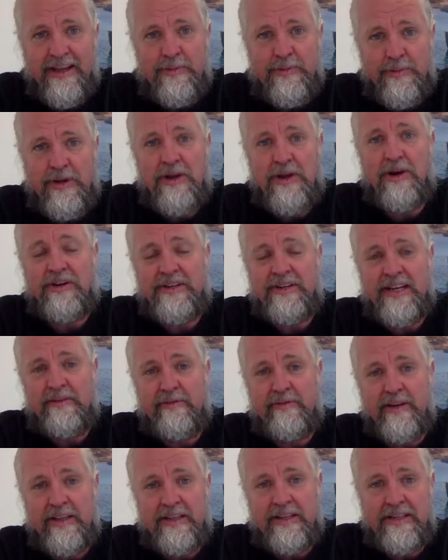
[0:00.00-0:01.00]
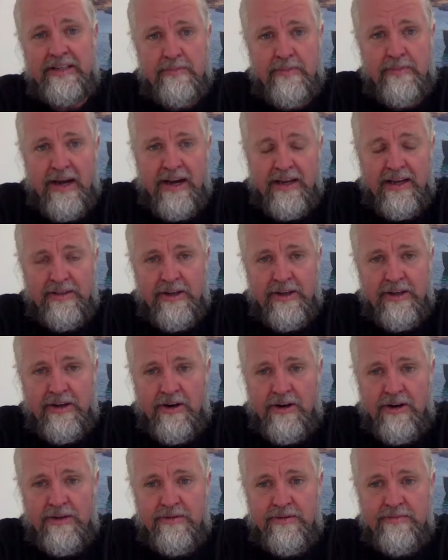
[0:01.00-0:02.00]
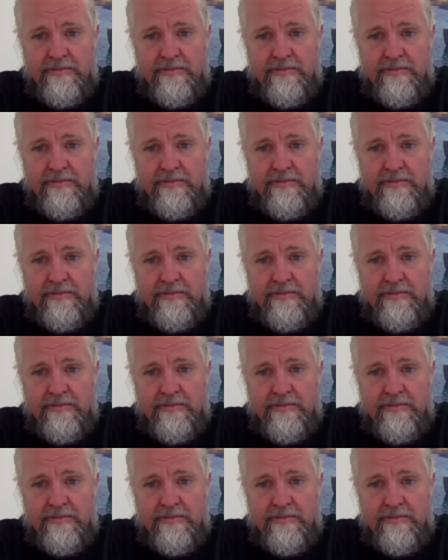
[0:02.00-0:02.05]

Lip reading: we are definitely behind the car.